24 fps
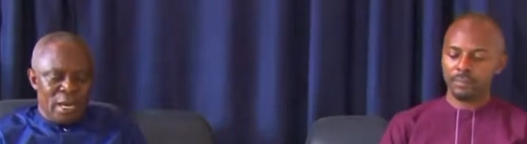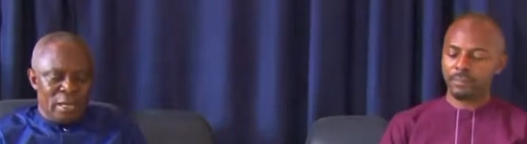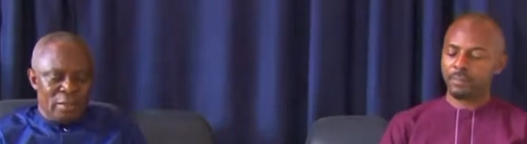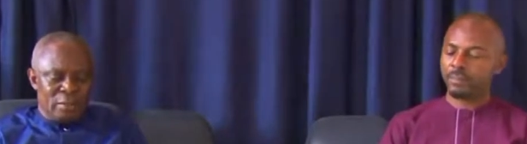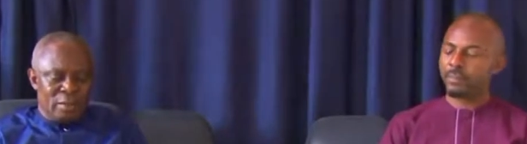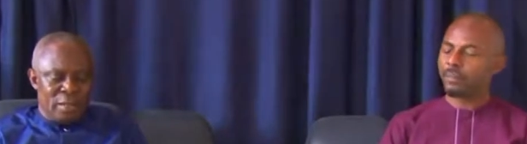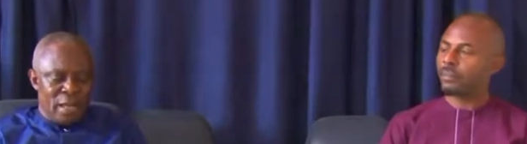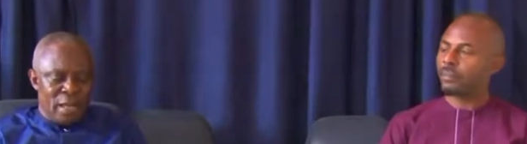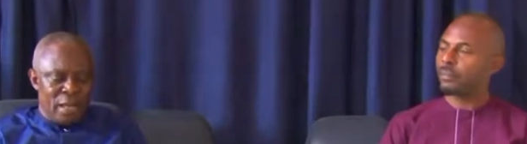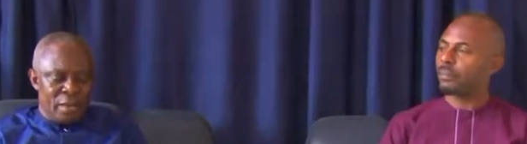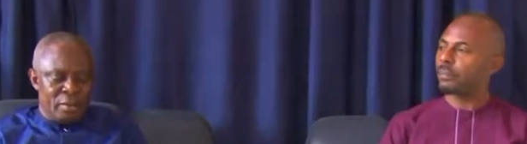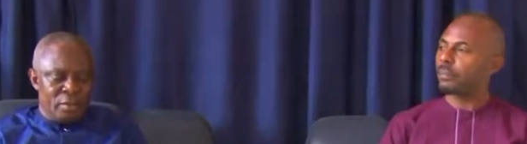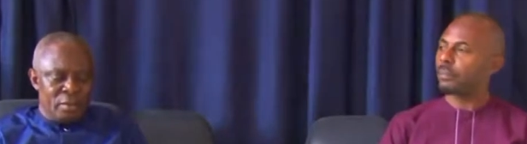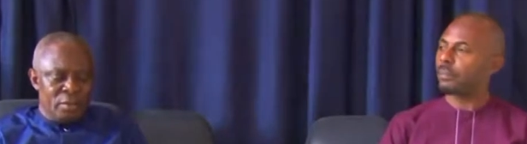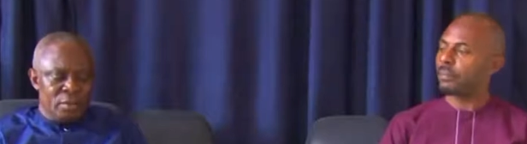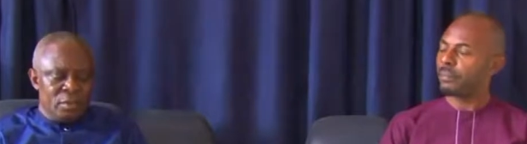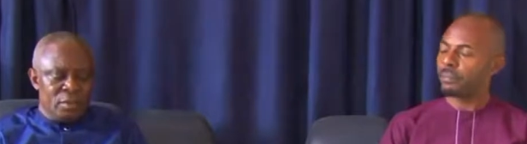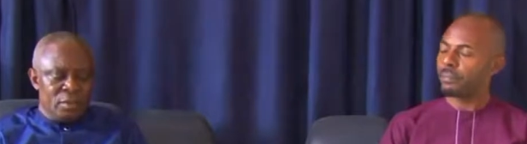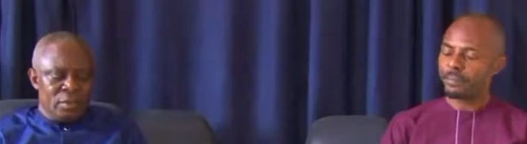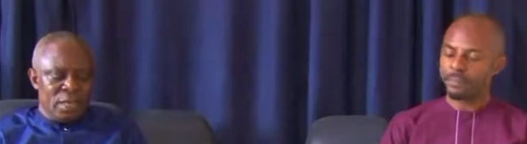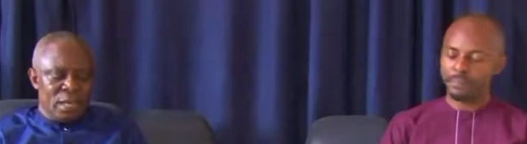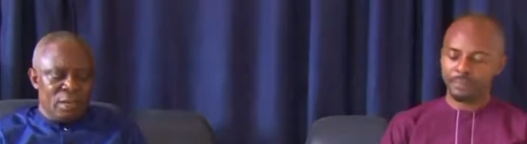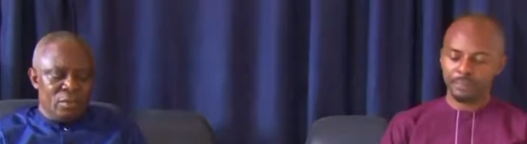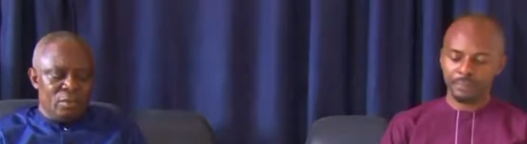Speaker 1: outline.
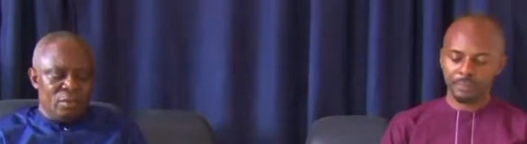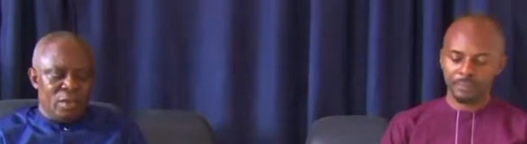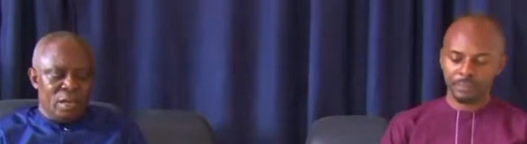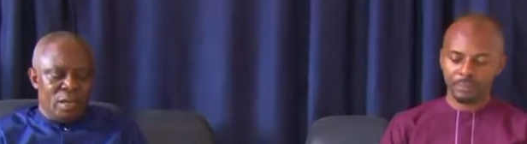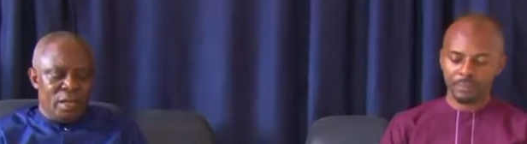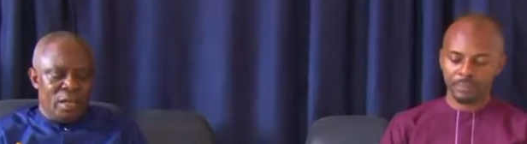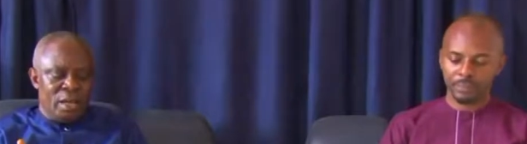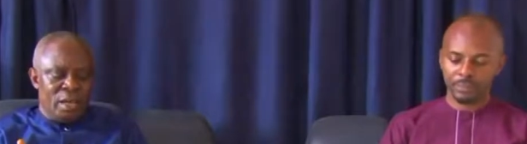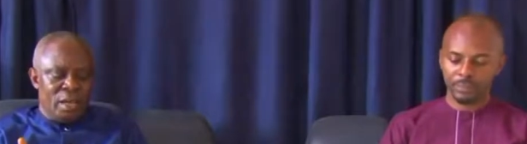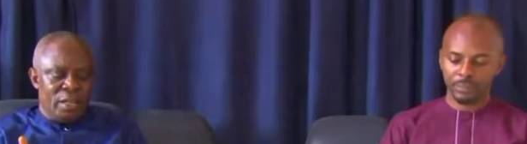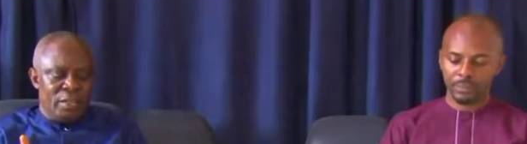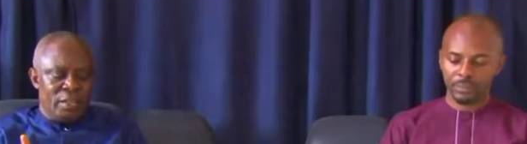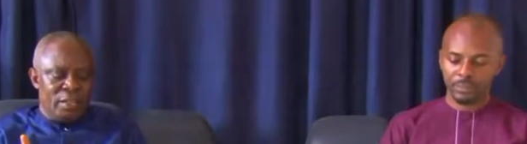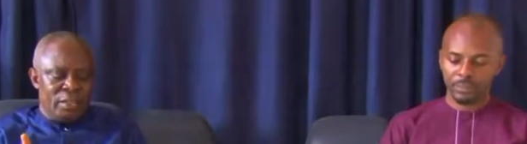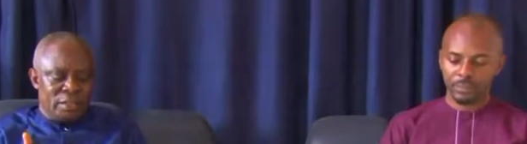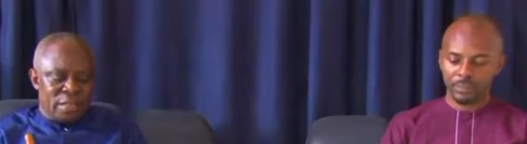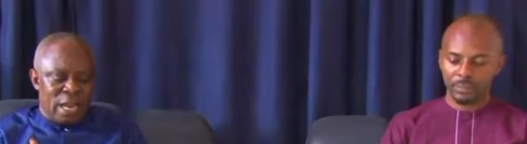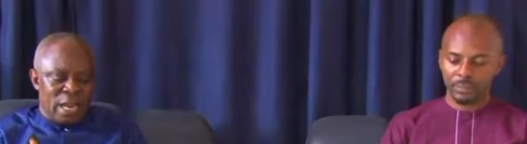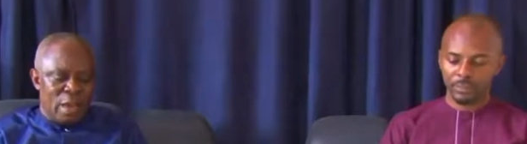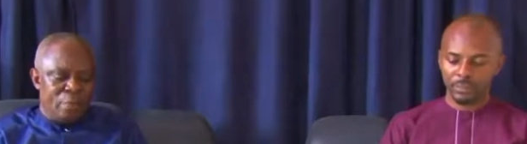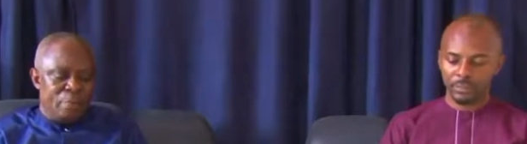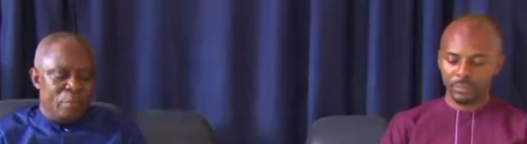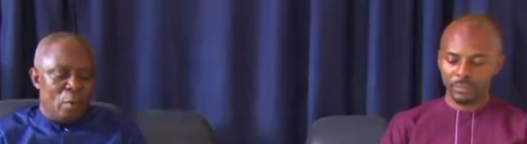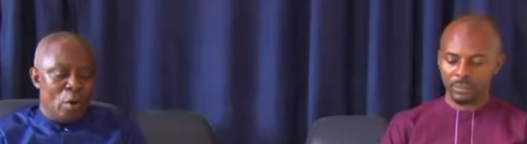Now uh, the
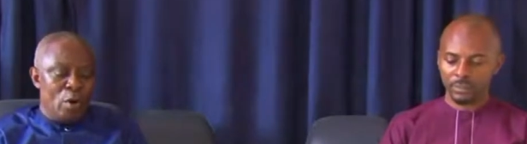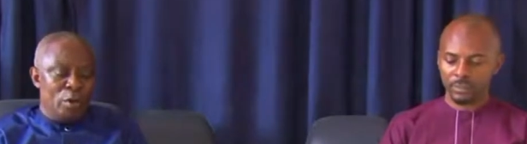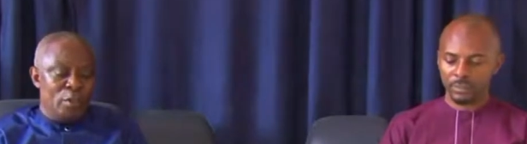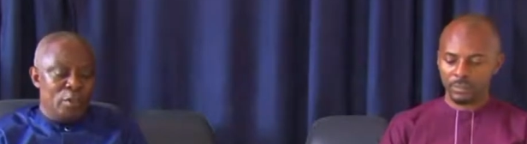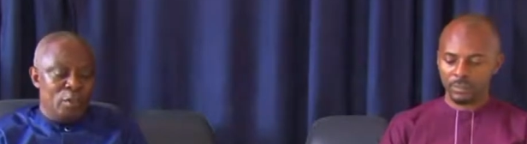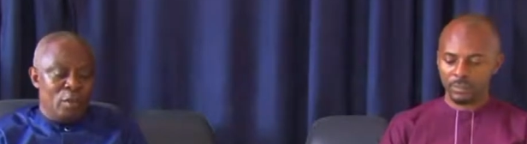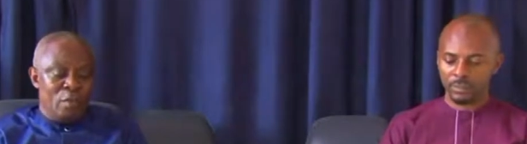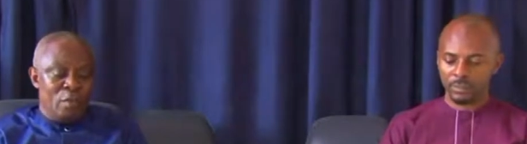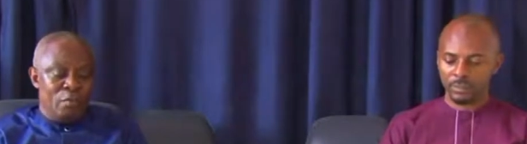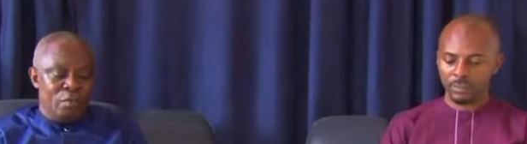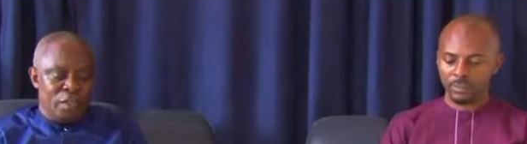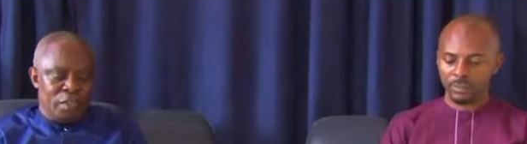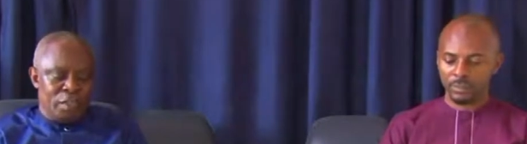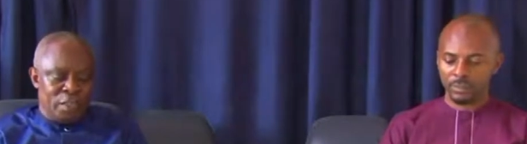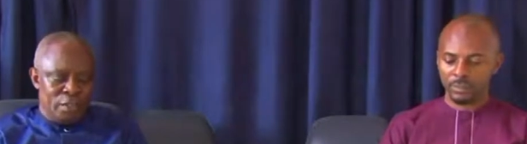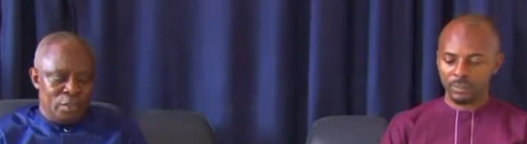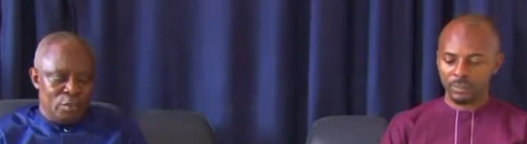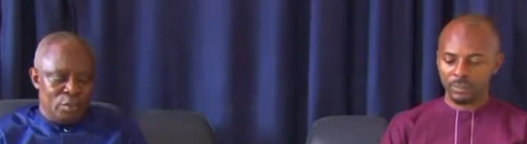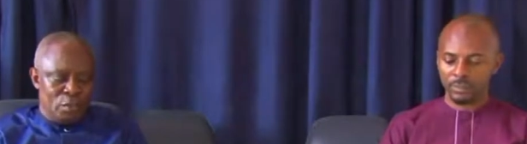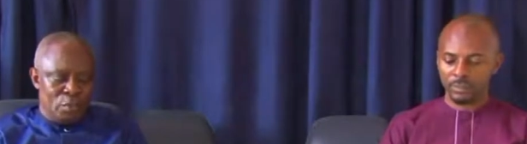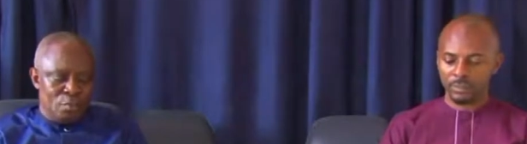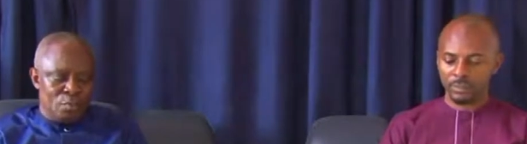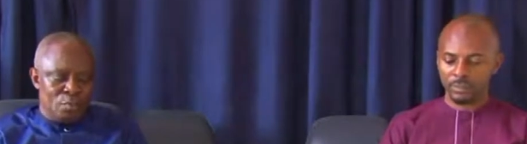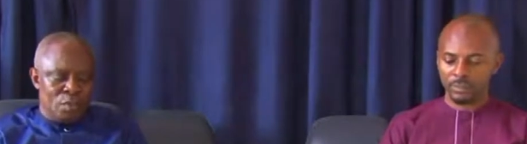tripod of the
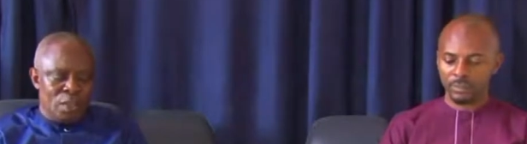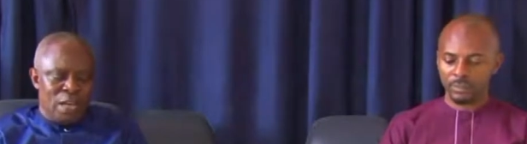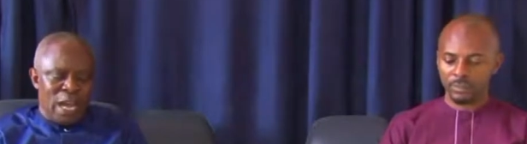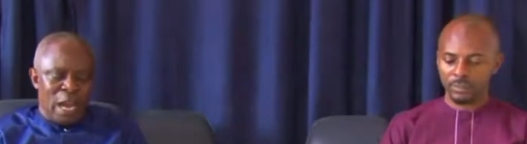kingdom.